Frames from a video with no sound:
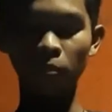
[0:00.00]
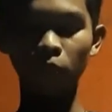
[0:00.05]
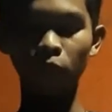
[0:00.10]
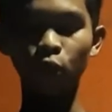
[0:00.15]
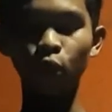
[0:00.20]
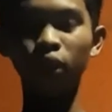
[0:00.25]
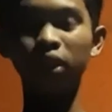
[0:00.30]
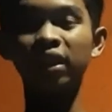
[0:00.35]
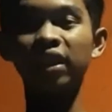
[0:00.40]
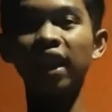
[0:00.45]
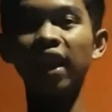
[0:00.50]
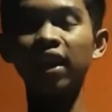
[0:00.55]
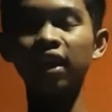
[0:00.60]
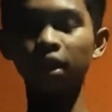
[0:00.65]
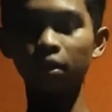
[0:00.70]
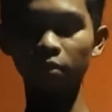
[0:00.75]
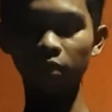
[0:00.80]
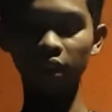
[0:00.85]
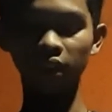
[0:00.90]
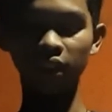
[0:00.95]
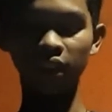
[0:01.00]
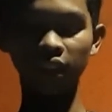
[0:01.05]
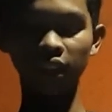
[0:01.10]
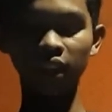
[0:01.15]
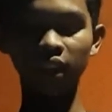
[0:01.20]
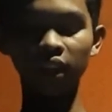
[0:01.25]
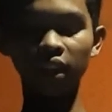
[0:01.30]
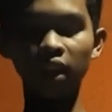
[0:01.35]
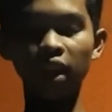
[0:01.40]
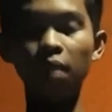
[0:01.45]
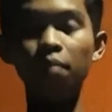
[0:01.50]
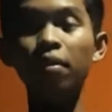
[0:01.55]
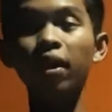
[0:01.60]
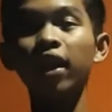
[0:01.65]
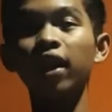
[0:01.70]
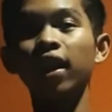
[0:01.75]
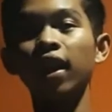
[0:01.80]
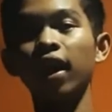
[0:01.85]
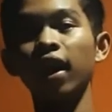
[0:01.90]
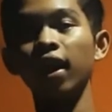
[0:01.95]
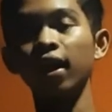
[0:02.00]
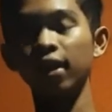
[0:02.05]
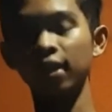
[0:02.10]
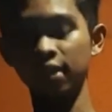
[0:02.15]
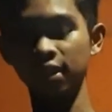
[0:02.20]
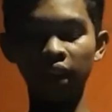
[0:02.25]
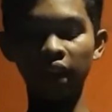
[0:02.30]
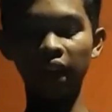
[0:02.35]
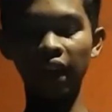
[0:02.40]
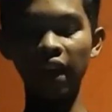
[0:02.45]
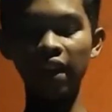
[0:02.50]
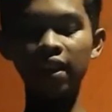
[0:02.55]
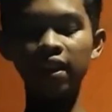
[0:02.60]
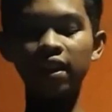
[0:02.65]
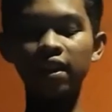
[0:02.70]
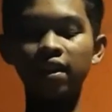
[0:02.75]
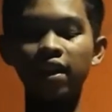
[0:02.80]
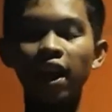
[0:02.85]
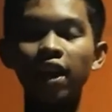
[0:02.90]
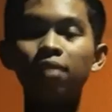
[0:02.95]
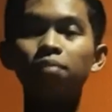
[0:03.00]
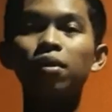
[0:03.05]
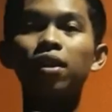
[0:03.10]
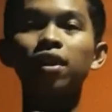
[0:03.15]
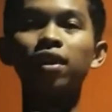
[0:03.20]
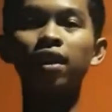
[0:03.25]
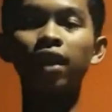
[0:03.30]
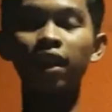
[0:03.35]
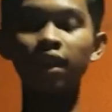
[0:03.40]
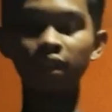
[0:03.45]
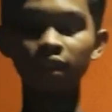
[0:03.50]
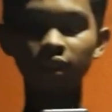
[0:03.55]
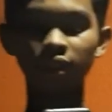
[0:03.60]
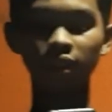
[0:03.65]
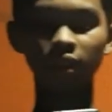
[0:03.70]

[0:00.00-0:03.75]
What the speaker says: to attend a meeting in America. And in that meeting,